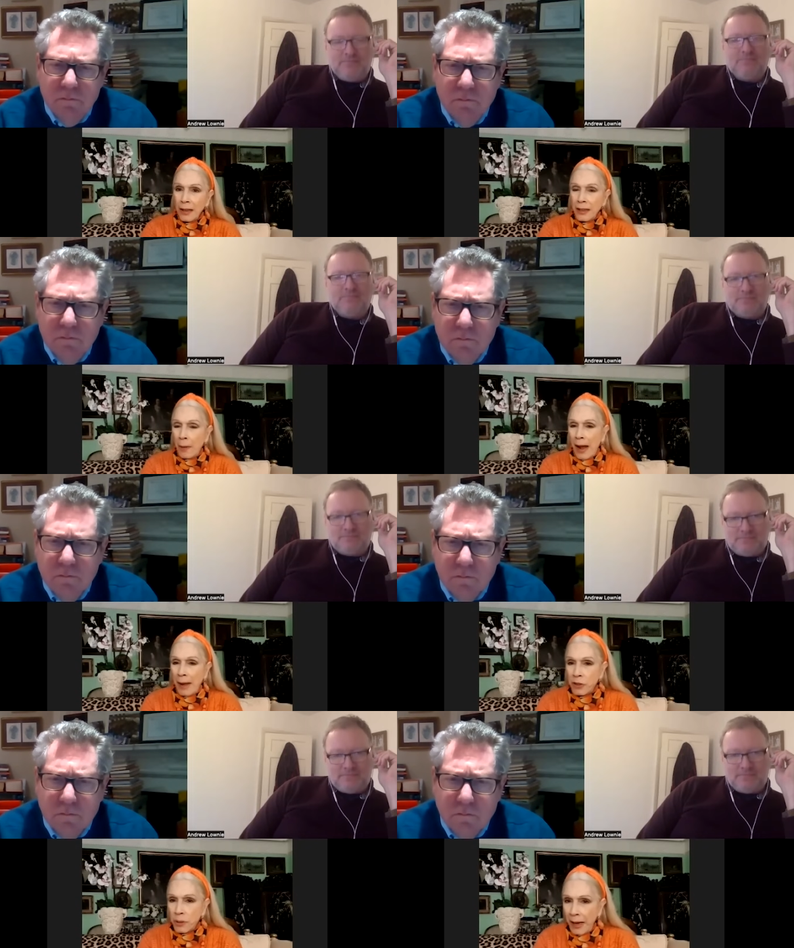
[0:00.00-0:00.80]
Speaker 1: Now, I'm
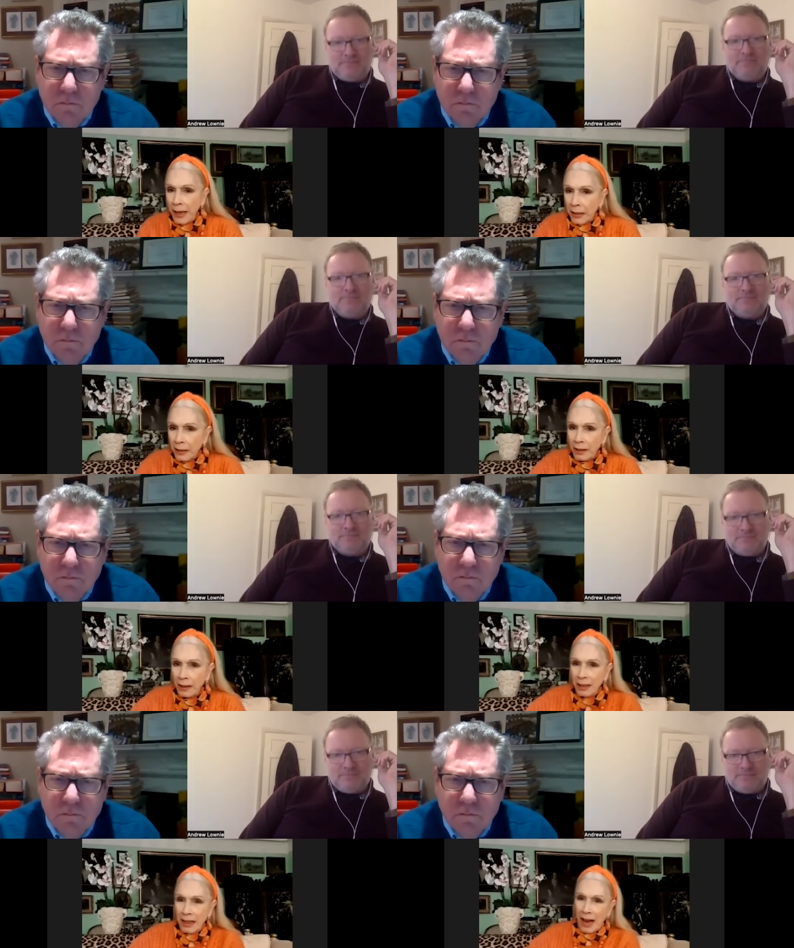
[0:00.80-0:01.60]
Jamaican.
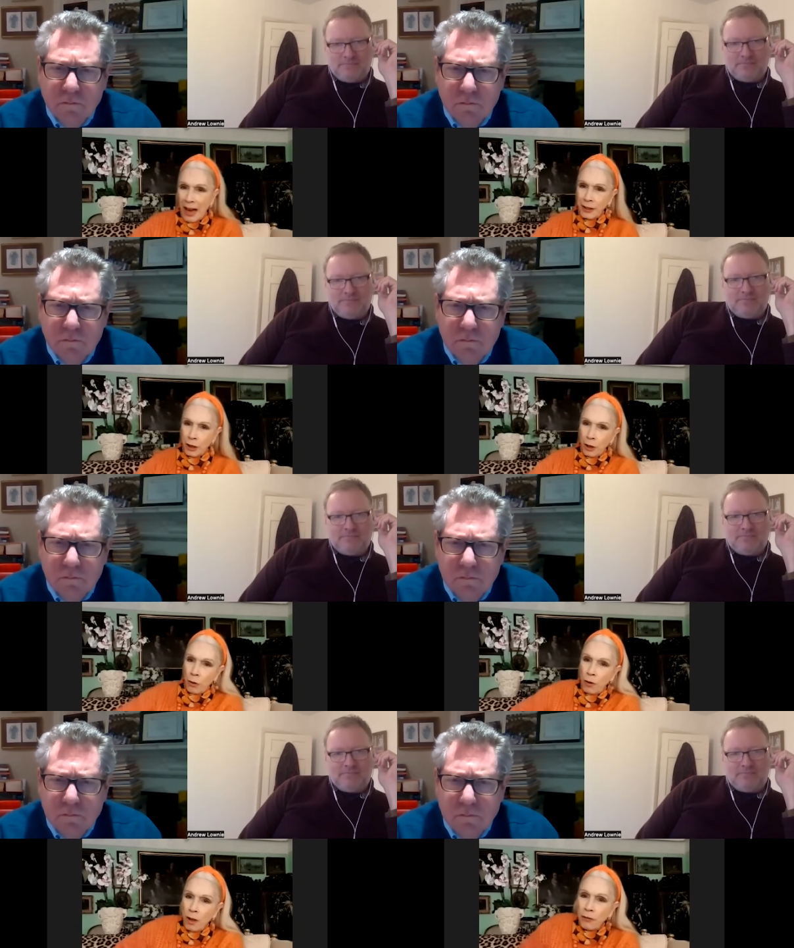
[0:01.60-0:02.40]
I
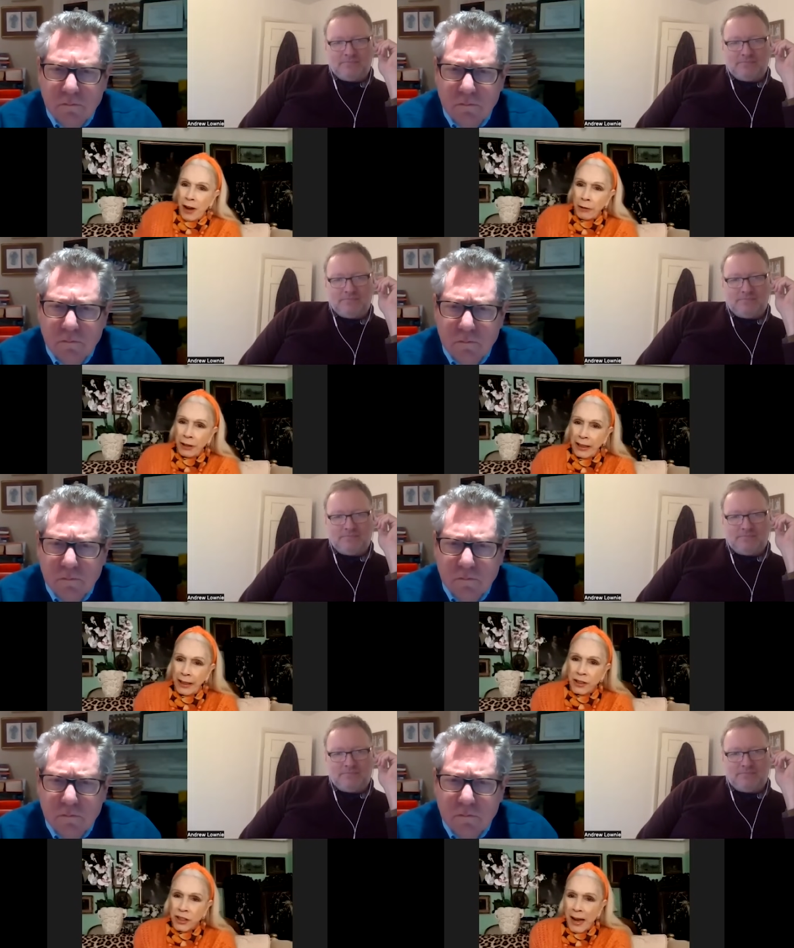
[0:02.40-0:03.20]
know very
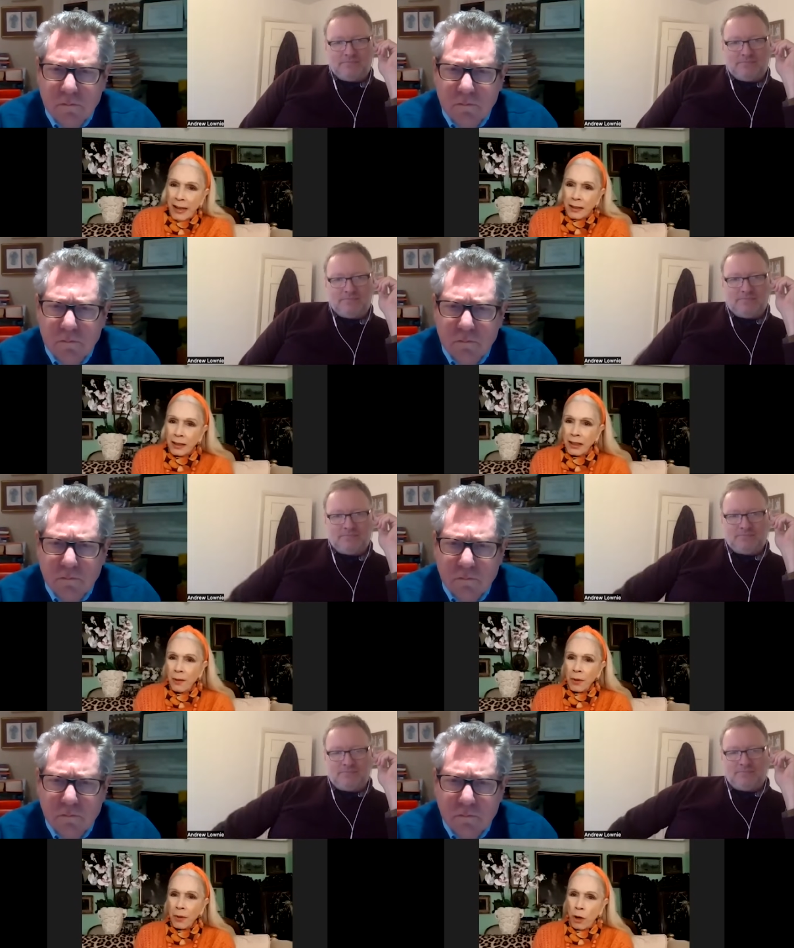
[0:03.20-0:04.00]
intimately
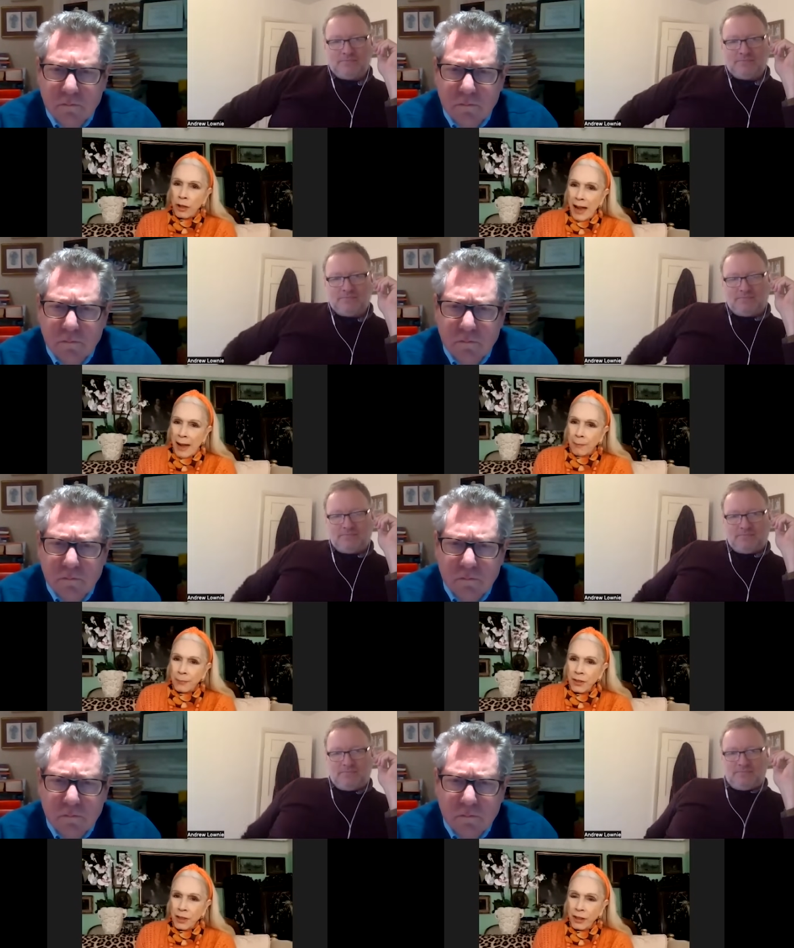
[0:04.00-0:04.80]
what
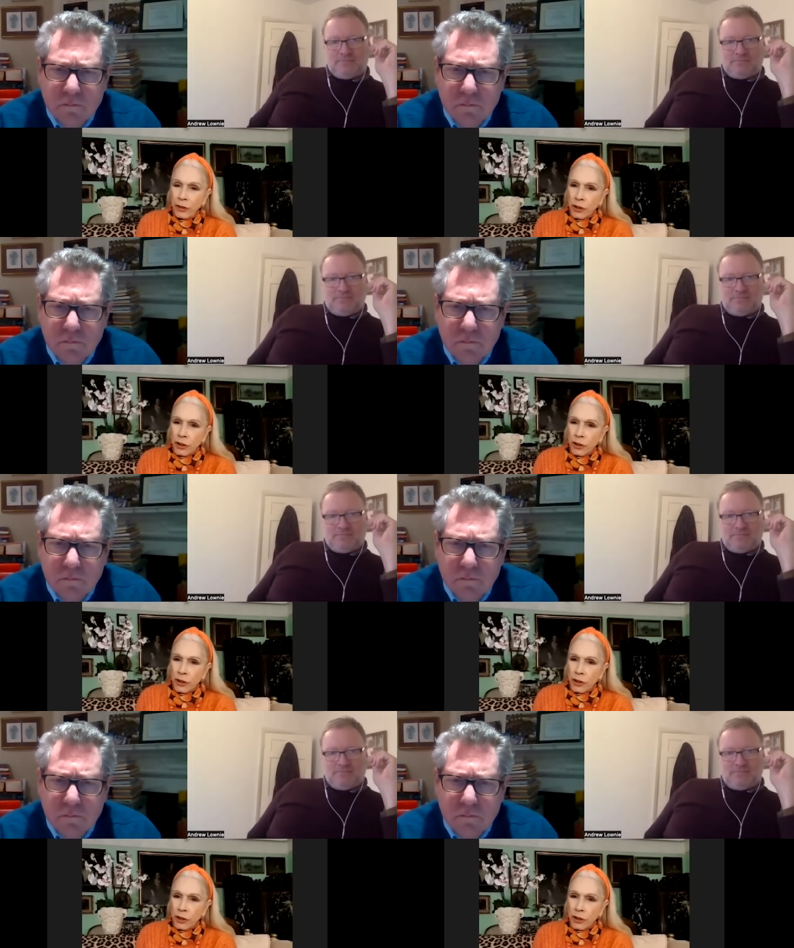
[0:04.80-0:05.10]
happened in